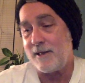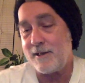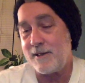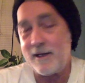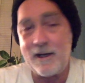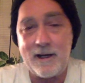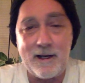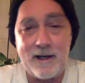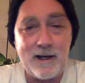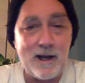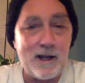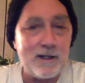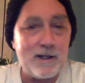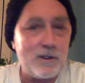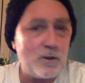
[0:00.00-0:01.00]
I
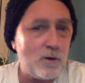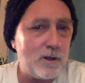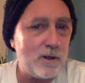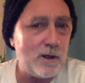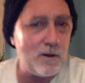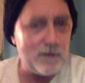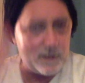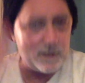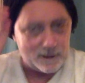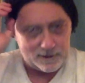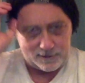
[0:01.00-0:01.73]
enjoy owning it.